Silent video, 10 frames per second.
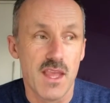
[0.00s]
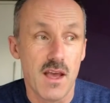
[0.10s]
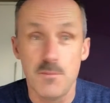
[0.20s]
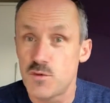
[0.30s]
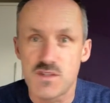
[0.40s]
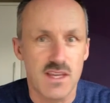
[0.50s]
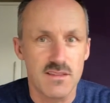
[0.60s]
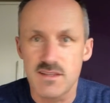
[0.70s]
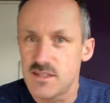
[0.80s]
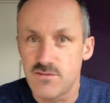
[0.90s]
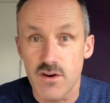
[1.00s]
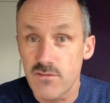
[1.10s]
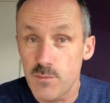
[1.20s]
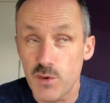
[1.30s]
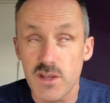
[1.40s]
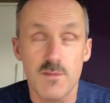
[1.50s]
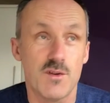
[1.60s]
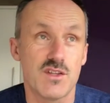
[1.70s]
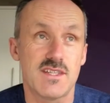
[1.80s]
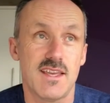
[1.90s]
I'm not saying this is for everybody, I'm
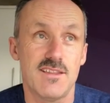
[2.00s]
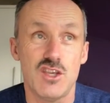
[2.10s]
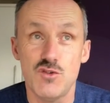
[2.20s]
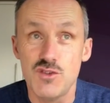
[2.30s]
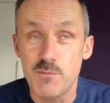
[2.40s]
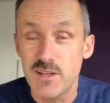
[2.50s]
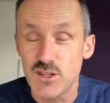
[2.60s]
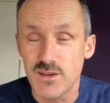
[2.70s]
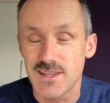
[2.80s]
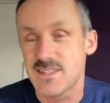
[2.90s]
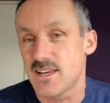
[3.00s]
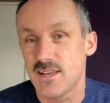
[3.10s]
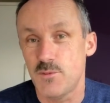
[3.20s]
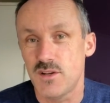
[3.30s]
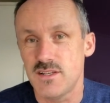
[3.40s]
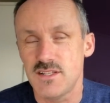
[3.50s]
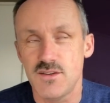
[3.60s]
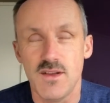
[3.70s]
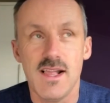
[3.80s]
not saying that you should be doing exactly what I do,